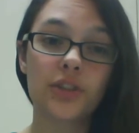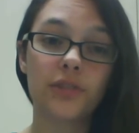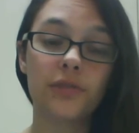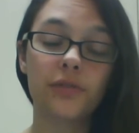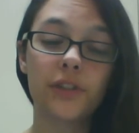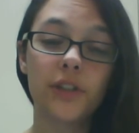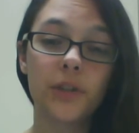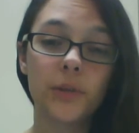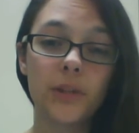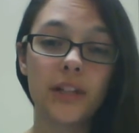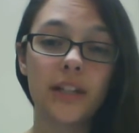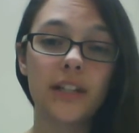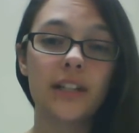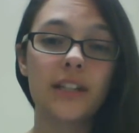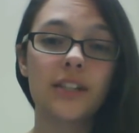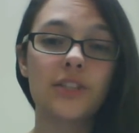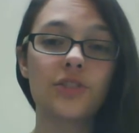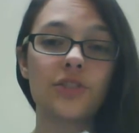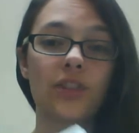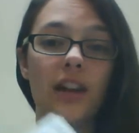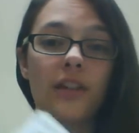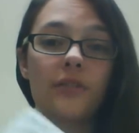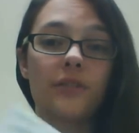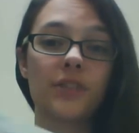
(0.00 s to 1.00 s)
the fluid
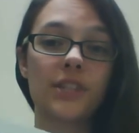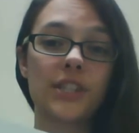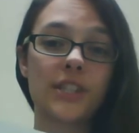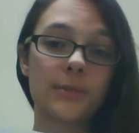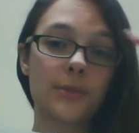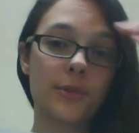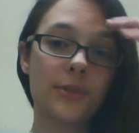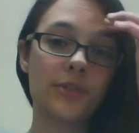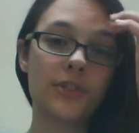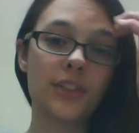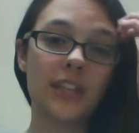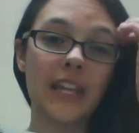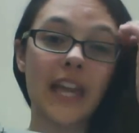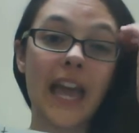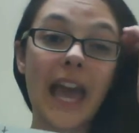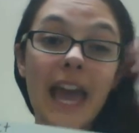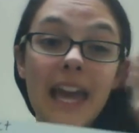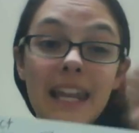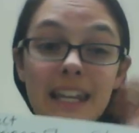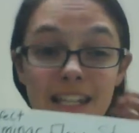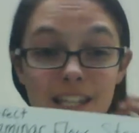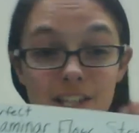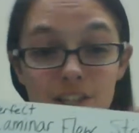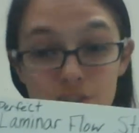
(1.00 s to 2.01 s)
travels smoothly
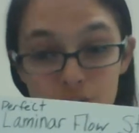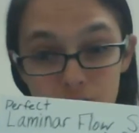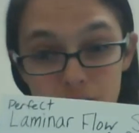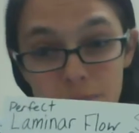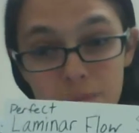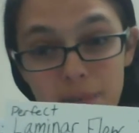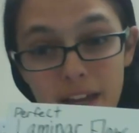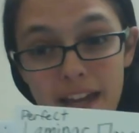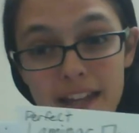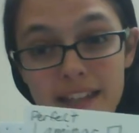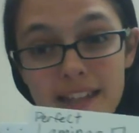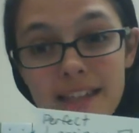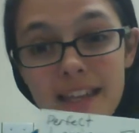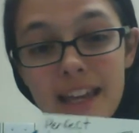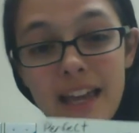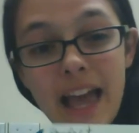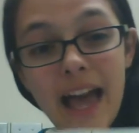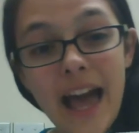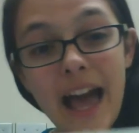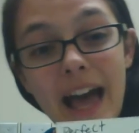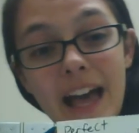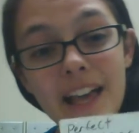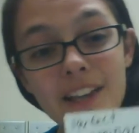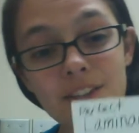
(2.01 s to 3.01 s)
and in streamlines,
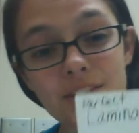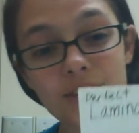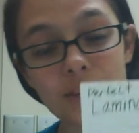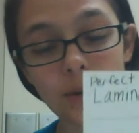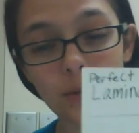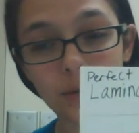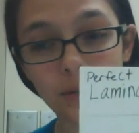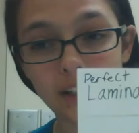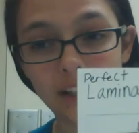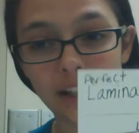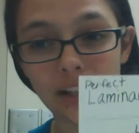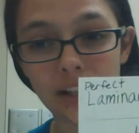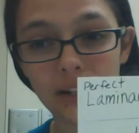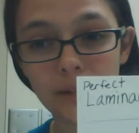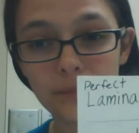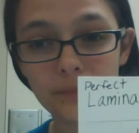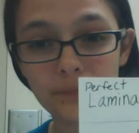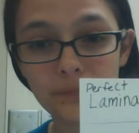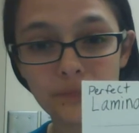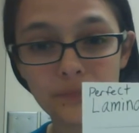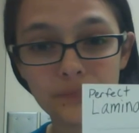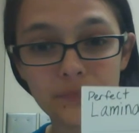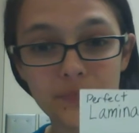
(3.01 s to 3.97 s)
as shown here.